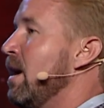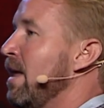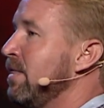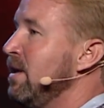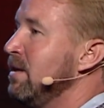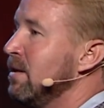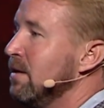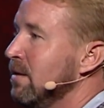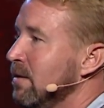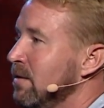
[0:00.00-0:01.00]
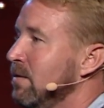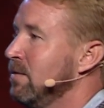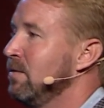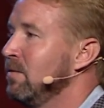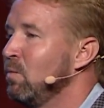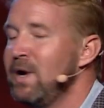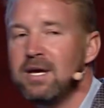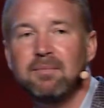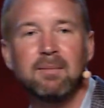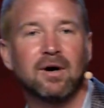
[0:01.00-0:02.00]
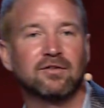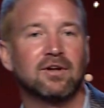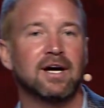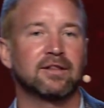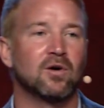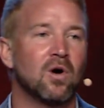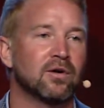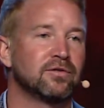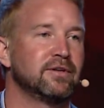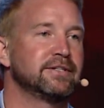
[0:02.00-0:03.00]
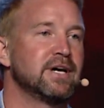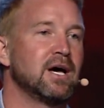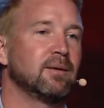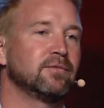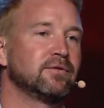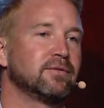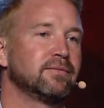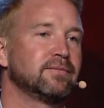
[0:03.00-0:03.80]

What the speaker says: I think that we can be much like the artist at times.